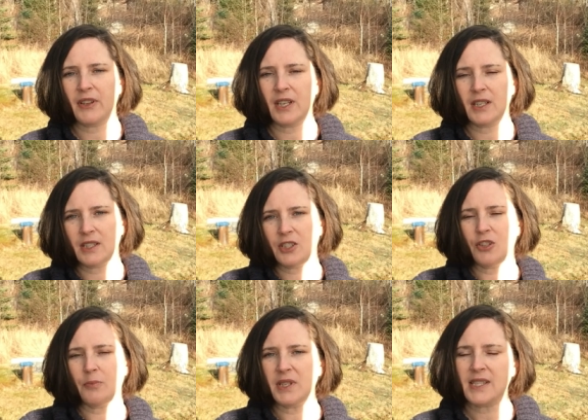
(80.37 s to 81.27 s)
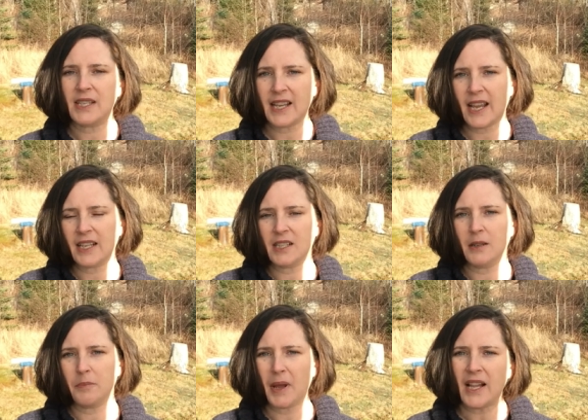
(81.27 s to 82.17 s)
fit it into your busy day
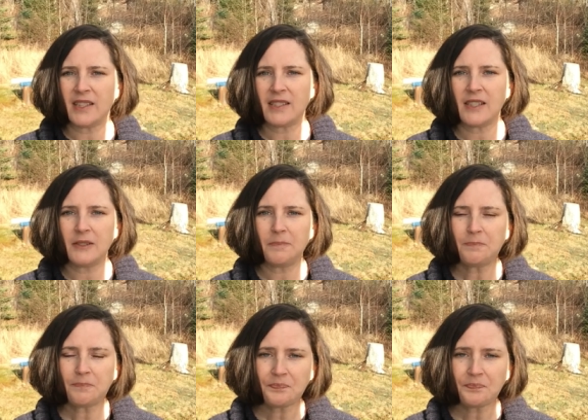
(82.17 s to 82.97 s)
to balance them.